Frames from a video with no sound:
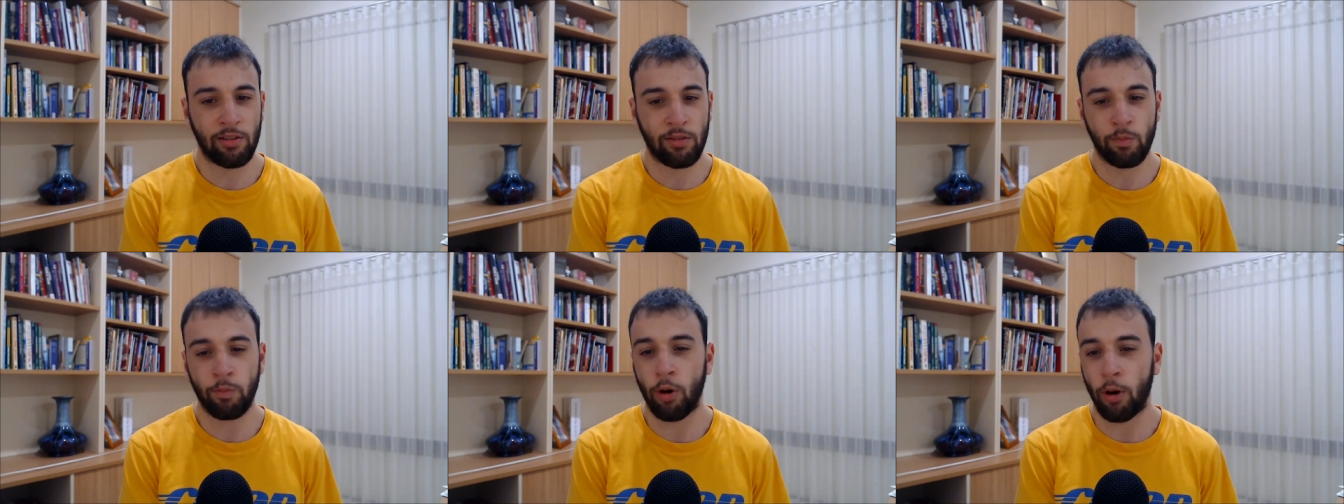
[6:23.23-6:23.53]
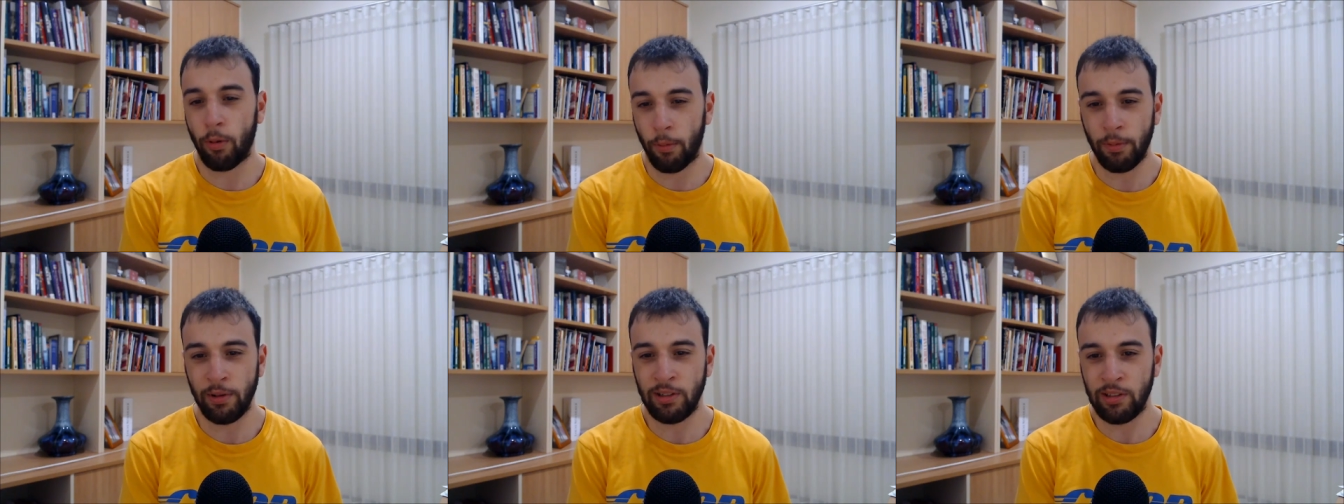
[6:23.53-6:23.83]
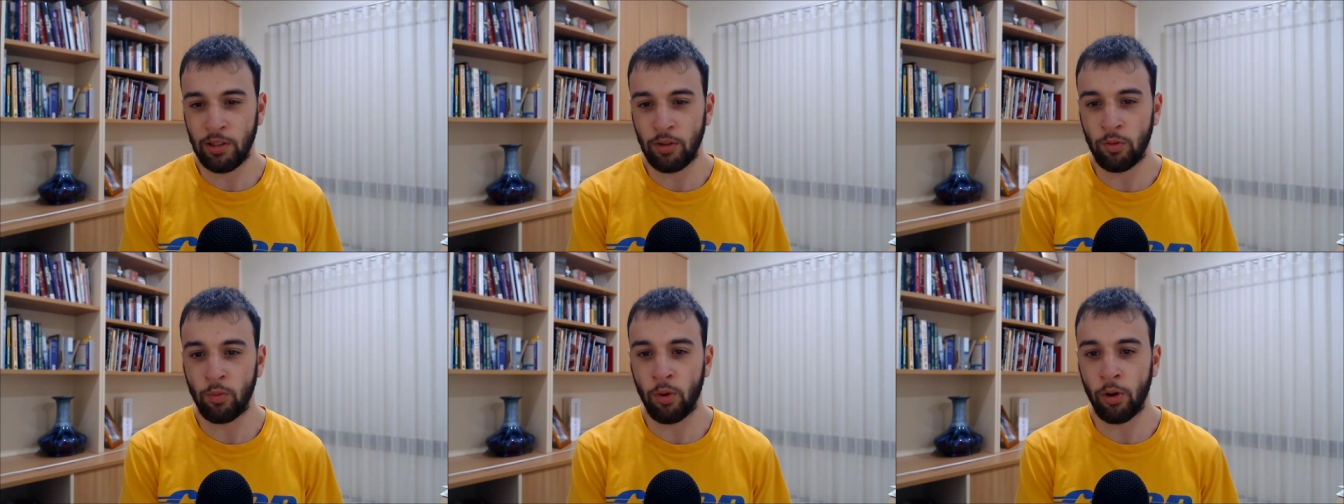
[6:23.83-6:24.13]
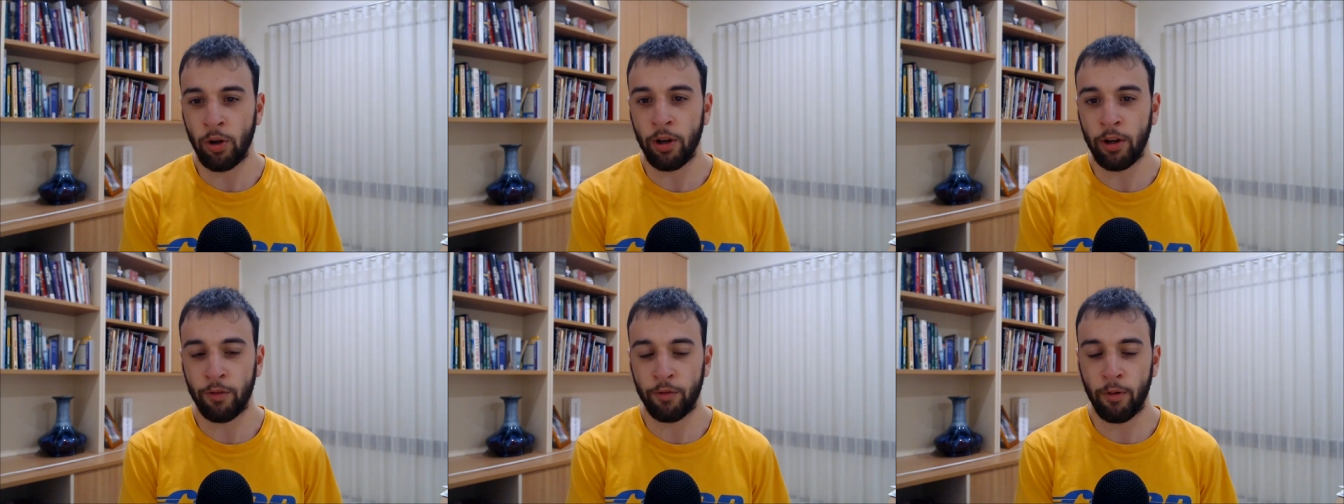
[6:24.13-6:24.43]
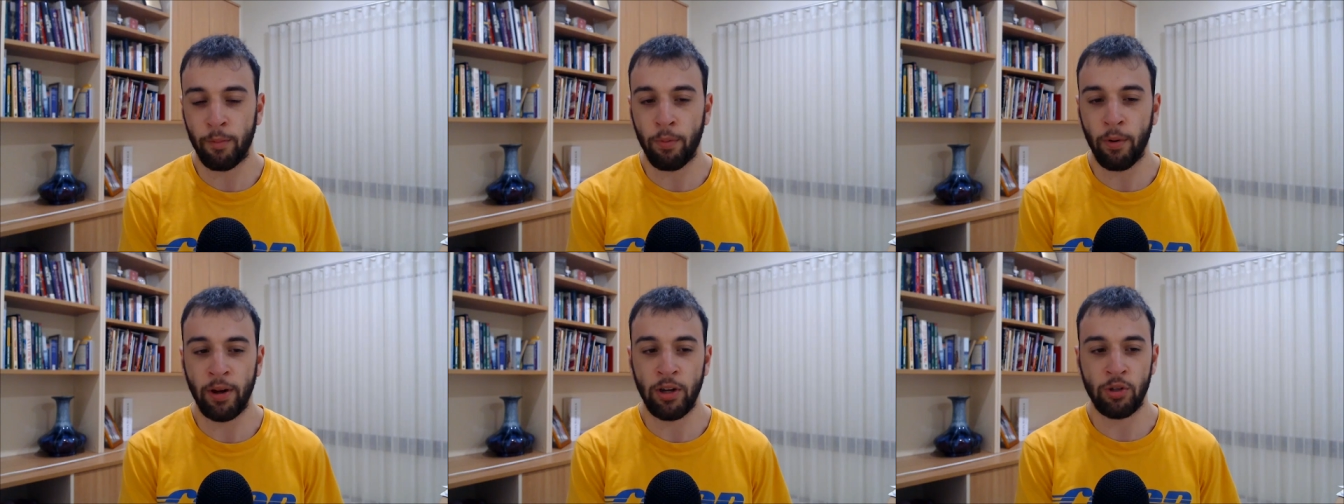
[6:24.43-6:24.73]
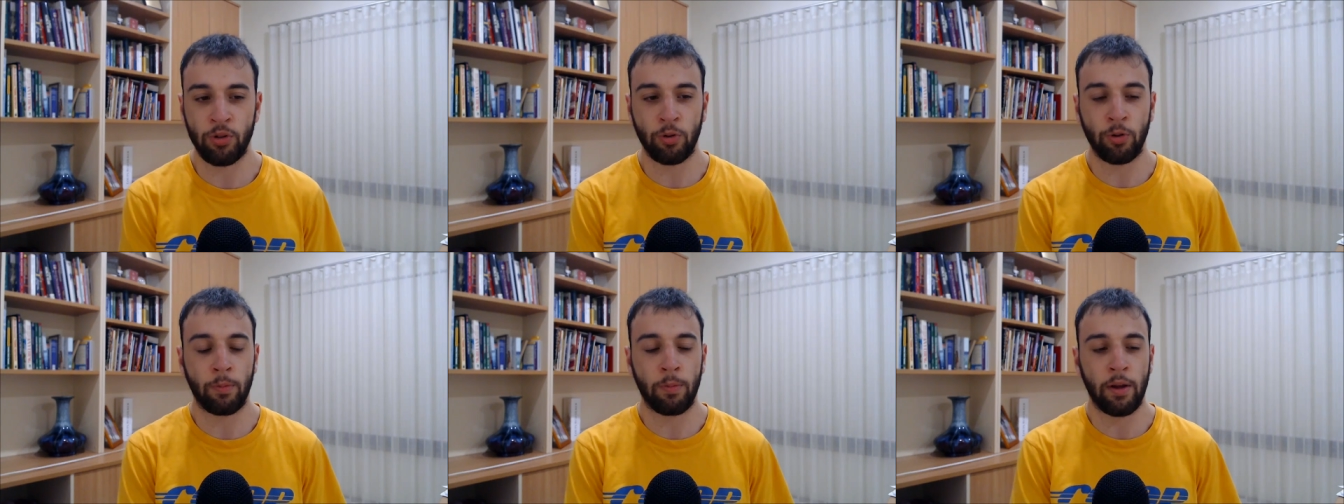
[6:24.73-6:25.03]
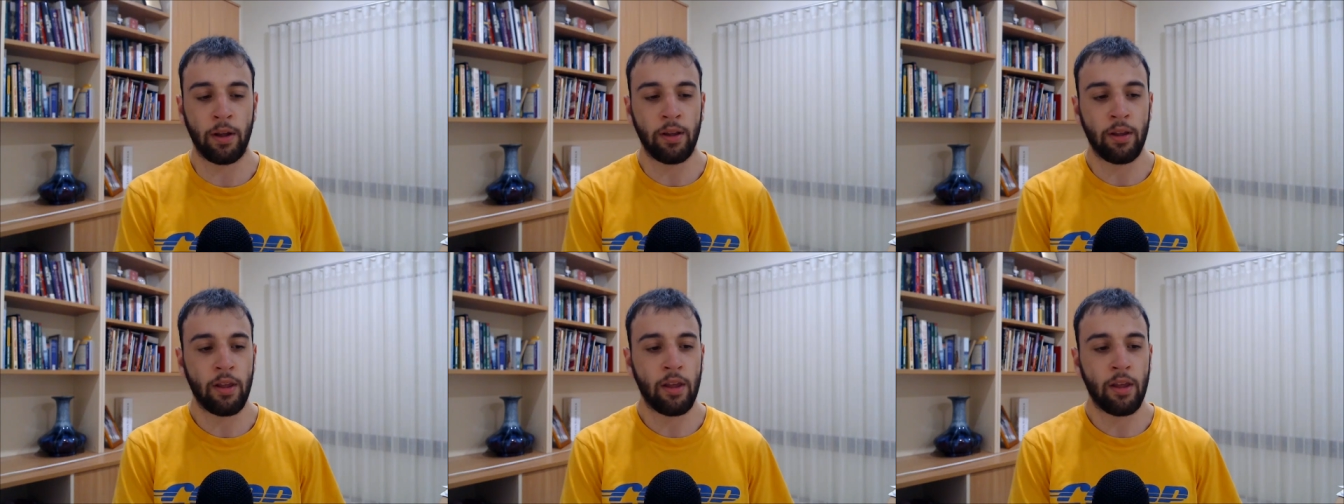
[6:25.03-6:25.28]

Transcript: probably didn't work for Brayshaw, but